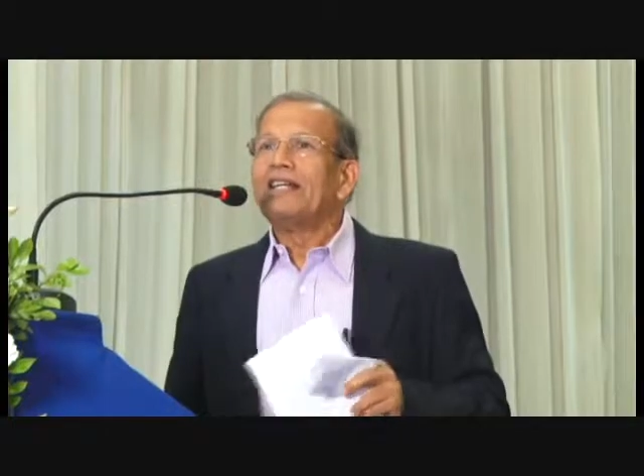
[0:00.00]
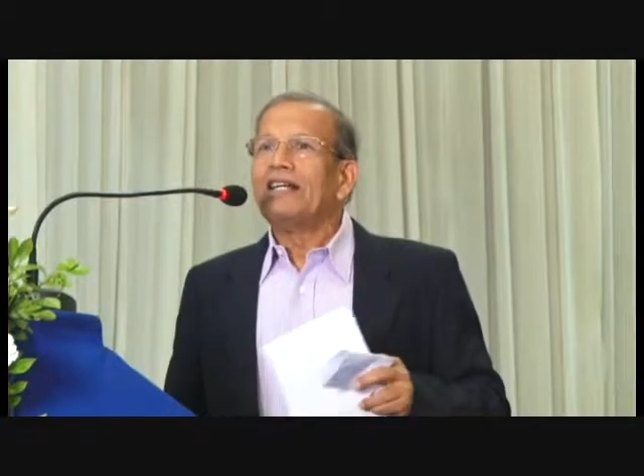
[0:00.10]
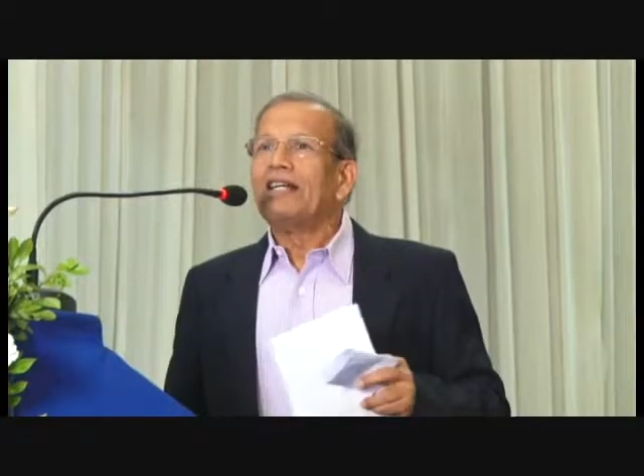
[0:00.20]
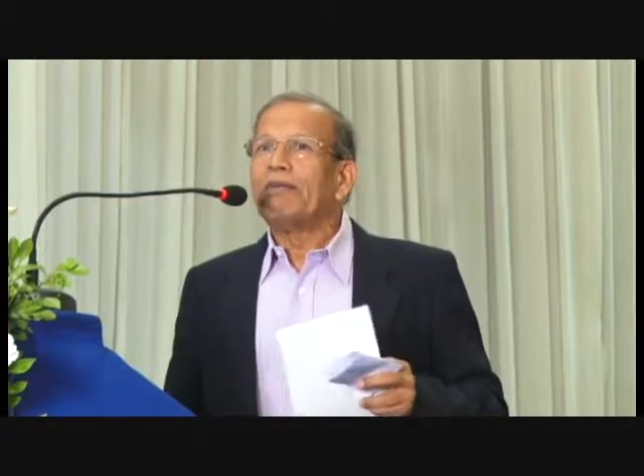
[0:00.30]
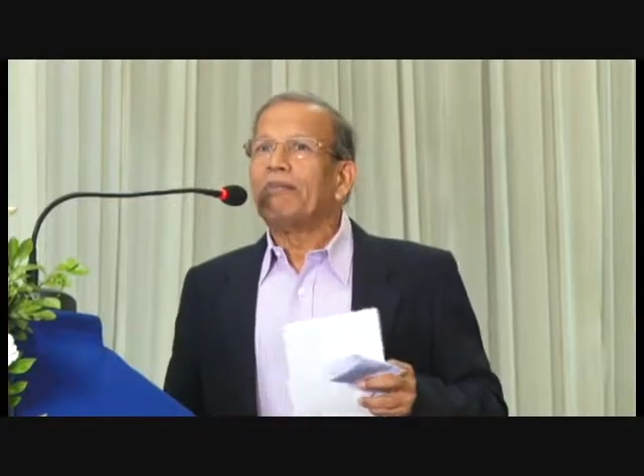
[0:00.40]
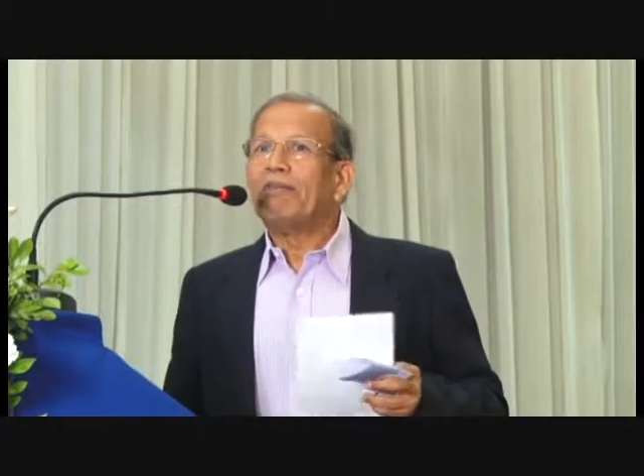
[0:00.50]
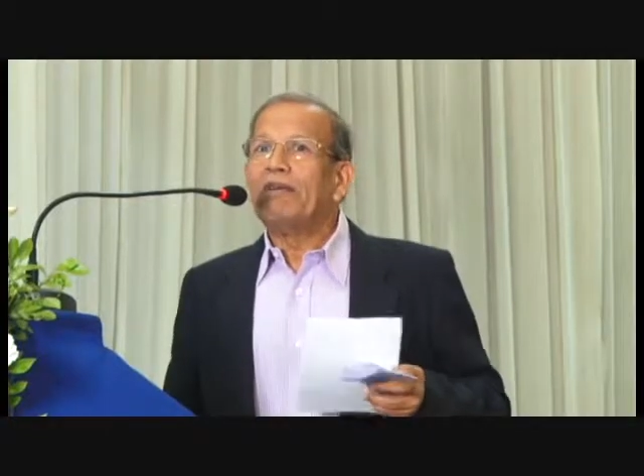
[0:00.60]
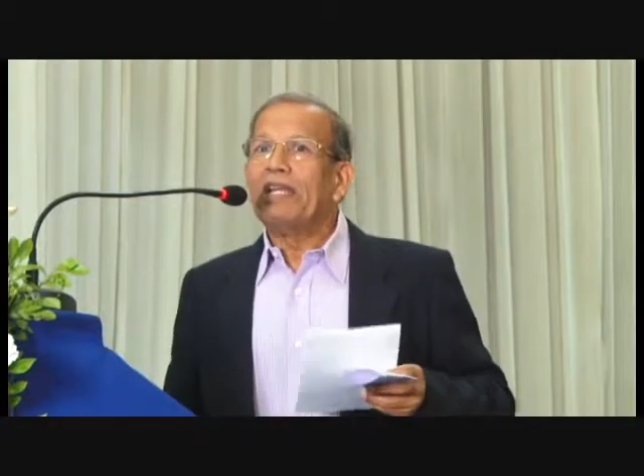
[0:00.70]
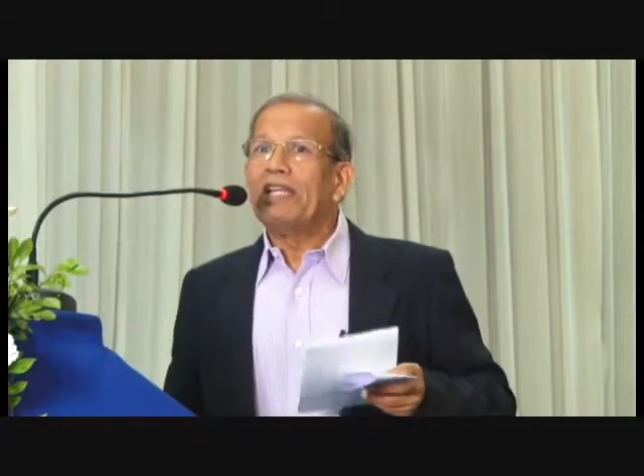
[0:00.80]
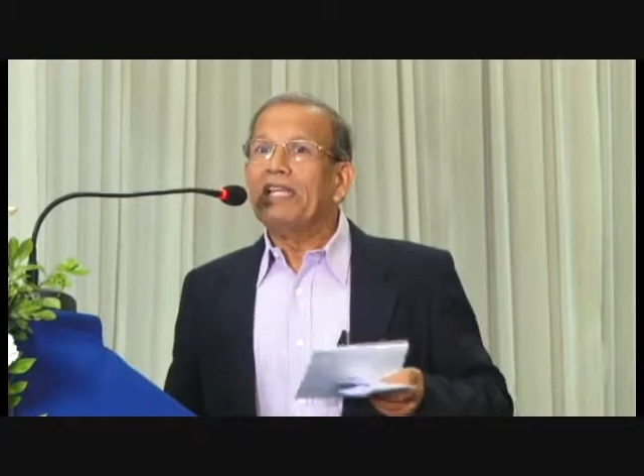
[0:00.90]
Uh,
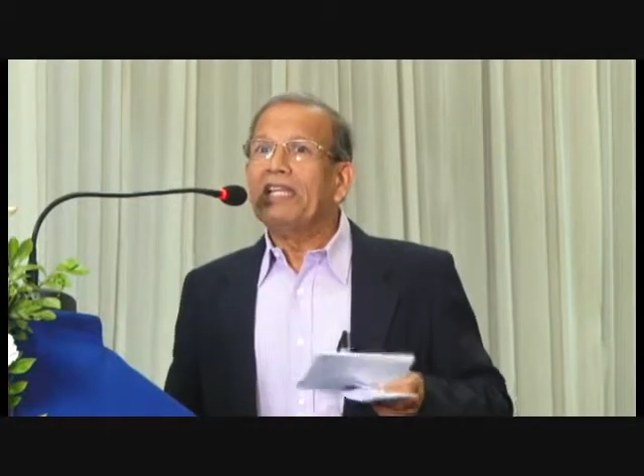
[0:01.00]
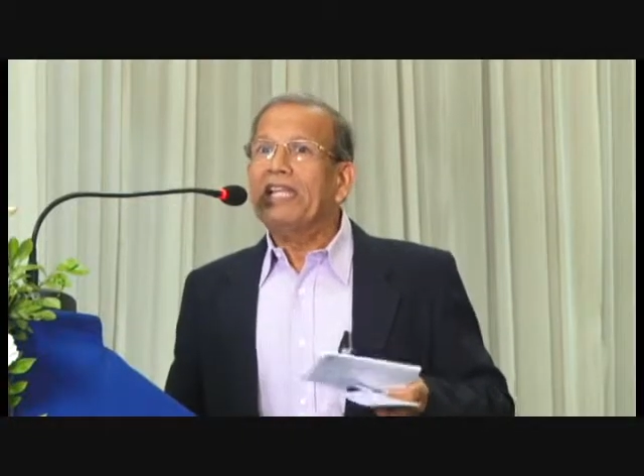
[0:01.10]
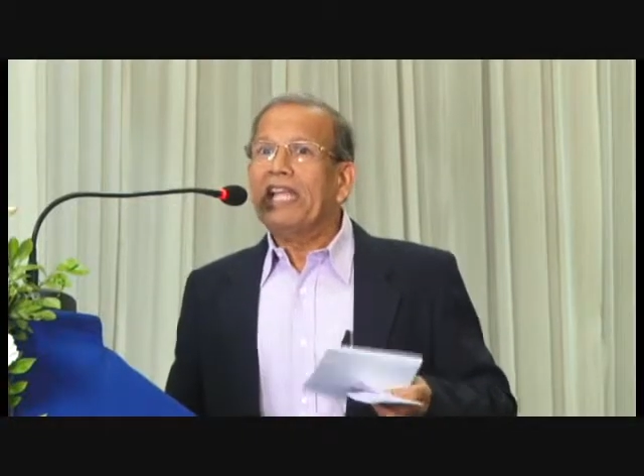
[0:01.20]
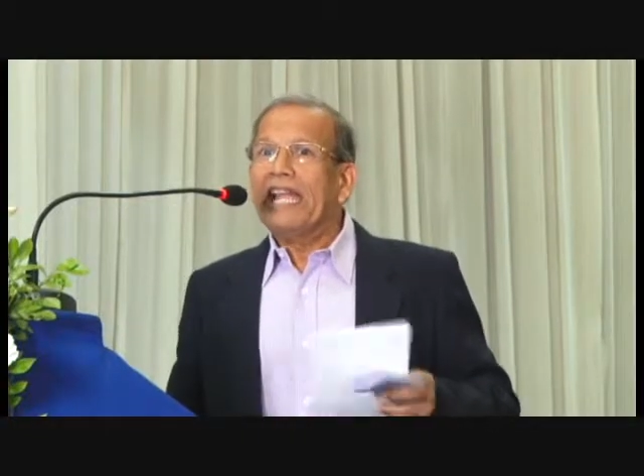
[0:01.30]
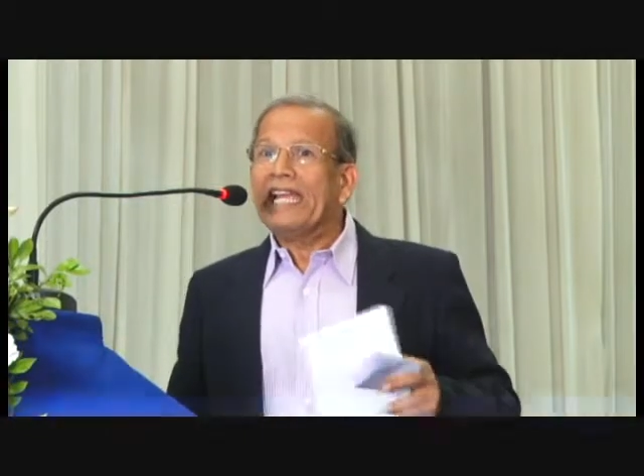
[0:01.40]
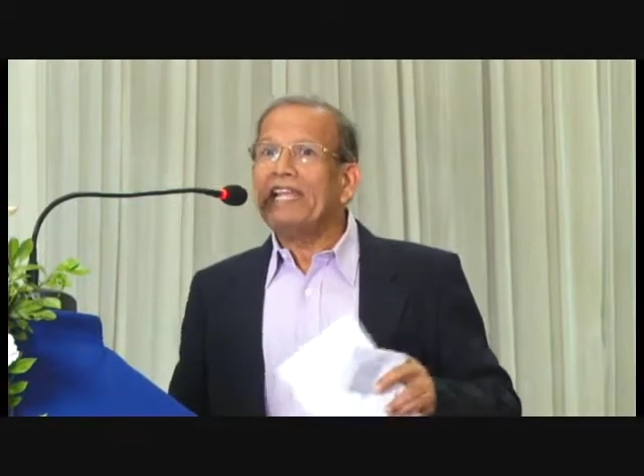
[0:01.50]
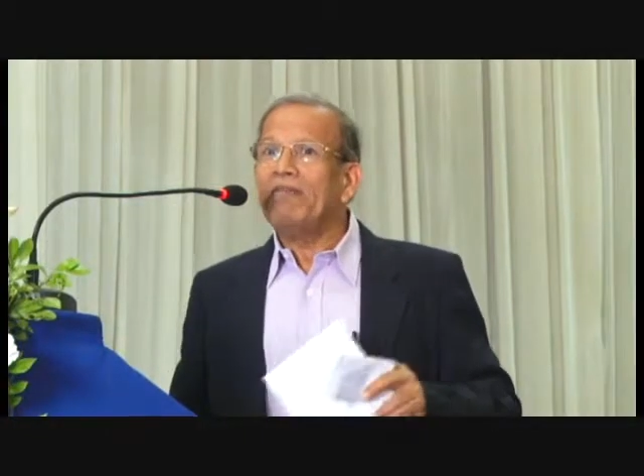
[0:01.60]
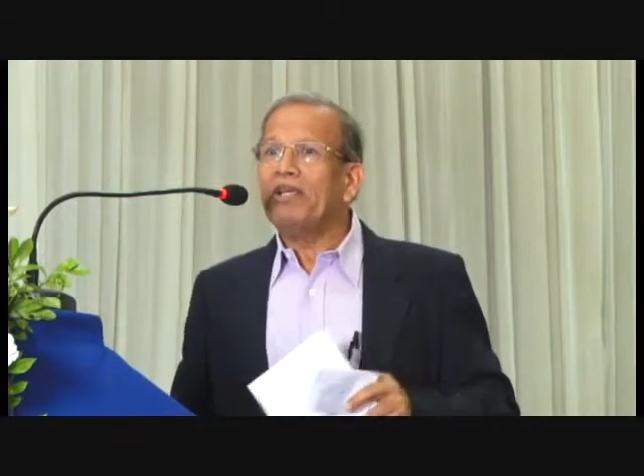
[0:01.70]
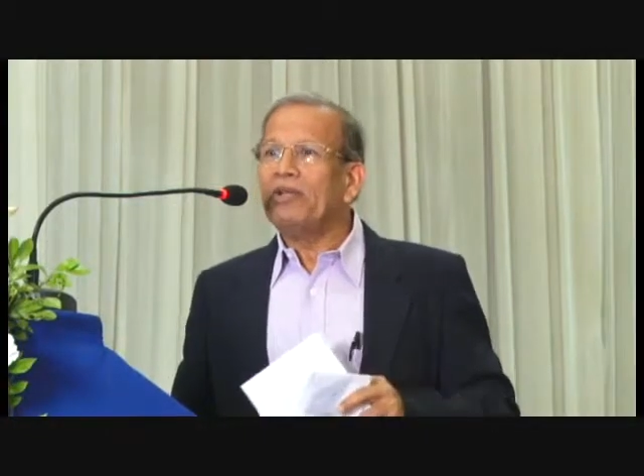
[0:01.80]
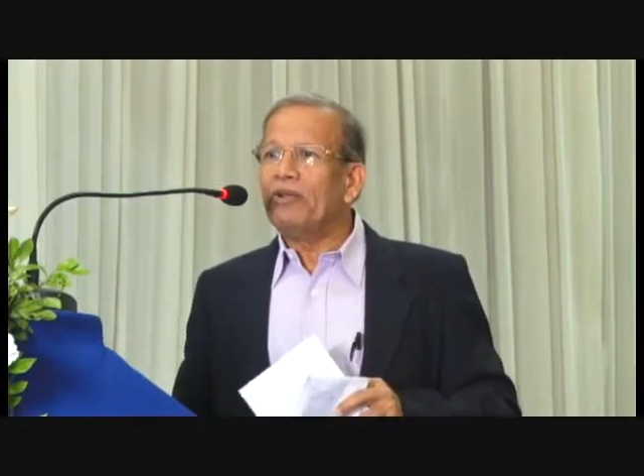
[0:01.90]
in the
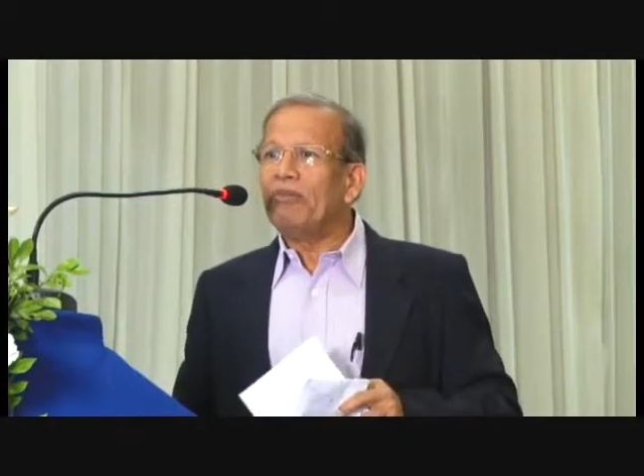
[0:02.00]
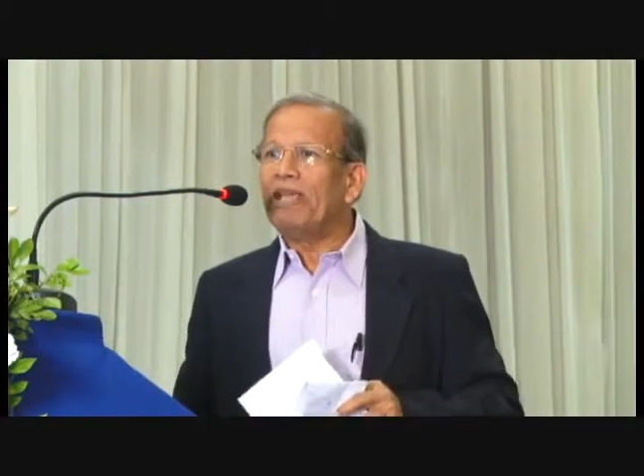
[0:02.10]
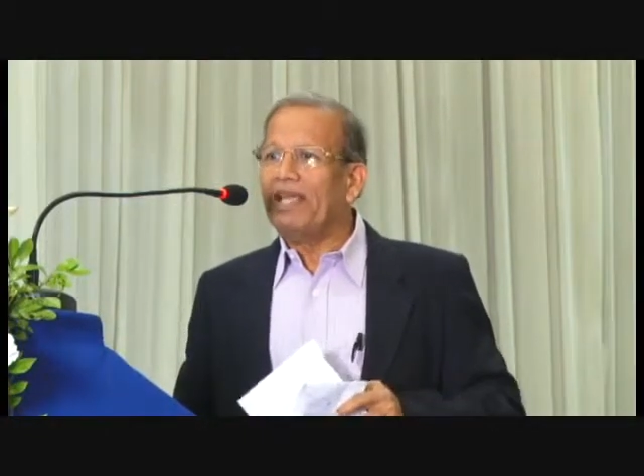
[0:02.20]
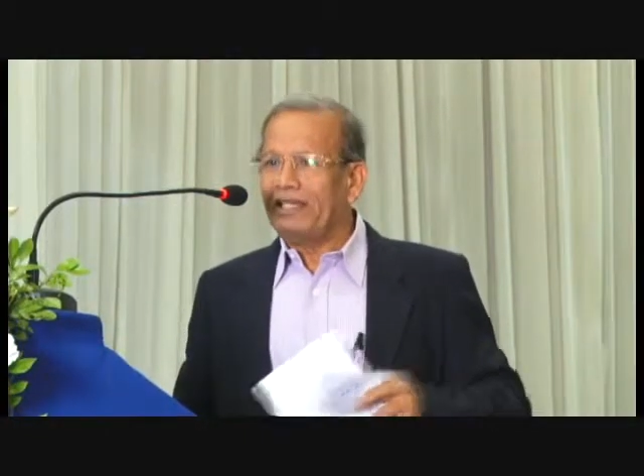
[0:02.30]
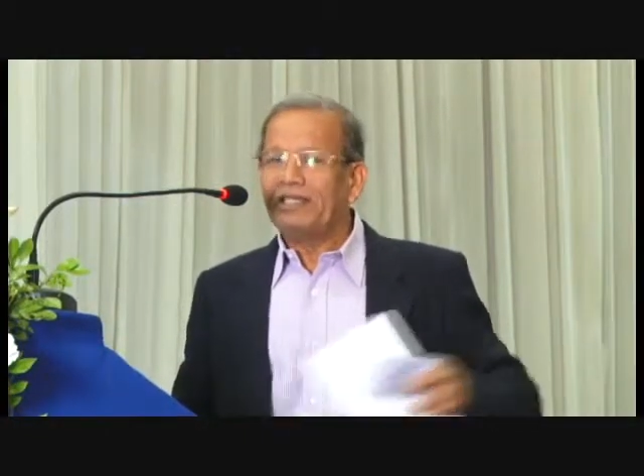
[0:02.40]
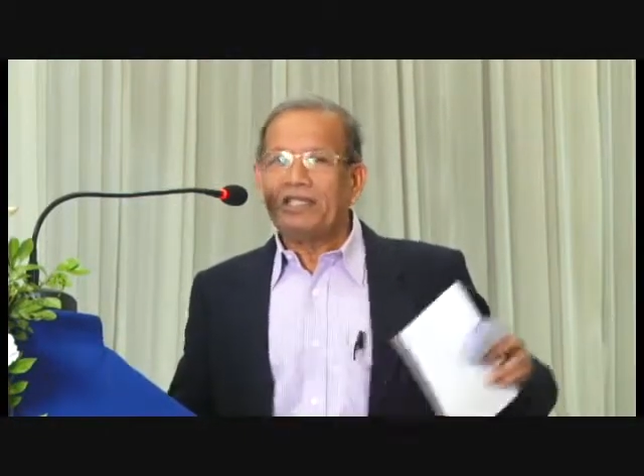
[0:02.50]
economic domain,